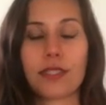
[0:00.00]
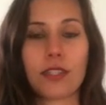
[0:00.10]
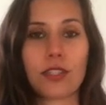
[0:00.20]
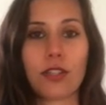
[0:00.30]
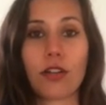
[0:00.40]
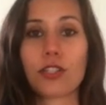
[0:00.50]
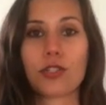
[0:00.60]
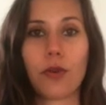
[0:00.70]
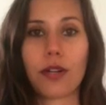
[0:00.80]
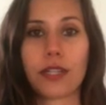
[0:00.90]
such large
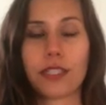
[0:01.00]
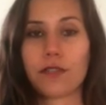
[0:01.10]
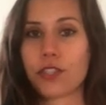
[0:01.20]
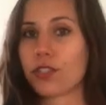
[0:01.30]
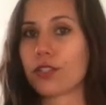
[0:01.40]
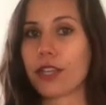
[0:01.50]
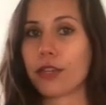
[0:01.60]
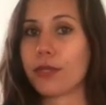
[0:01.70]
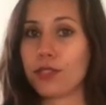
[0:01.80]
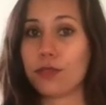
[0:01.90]
quantities of sugar
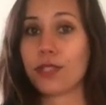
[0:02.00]
like we do